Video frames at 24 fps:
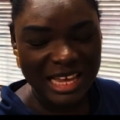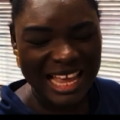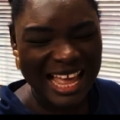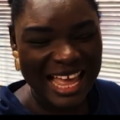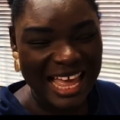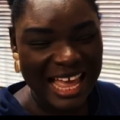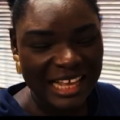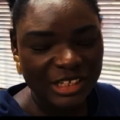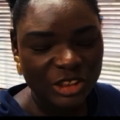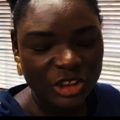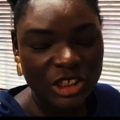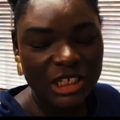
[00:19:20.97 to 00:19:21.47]
I
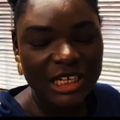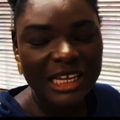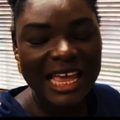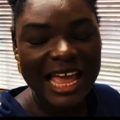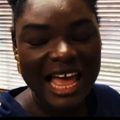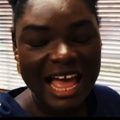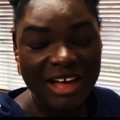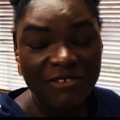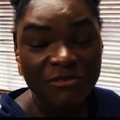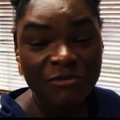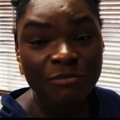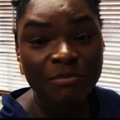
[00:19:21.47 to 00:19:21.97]
actually
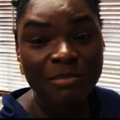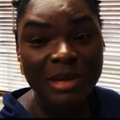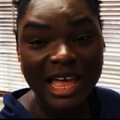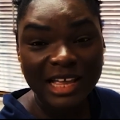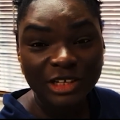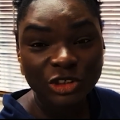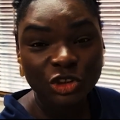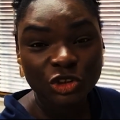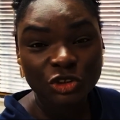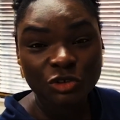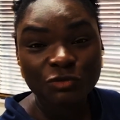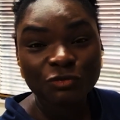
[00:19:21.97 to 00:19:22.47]
have
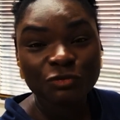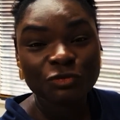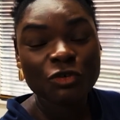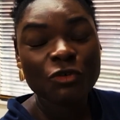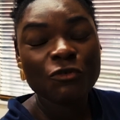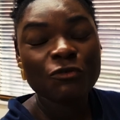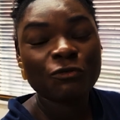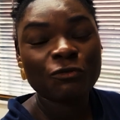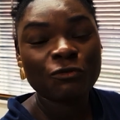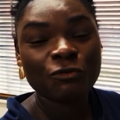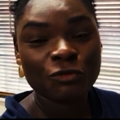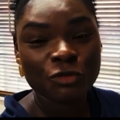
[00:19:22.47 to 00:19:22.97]
passion for
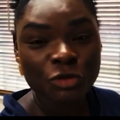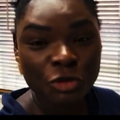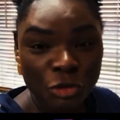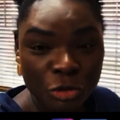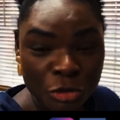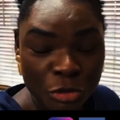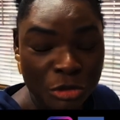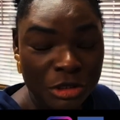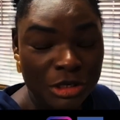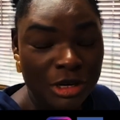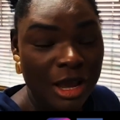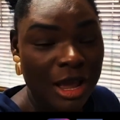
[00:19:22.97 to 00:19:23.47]

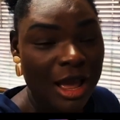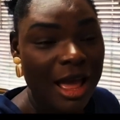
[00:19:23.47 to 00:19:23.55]
food.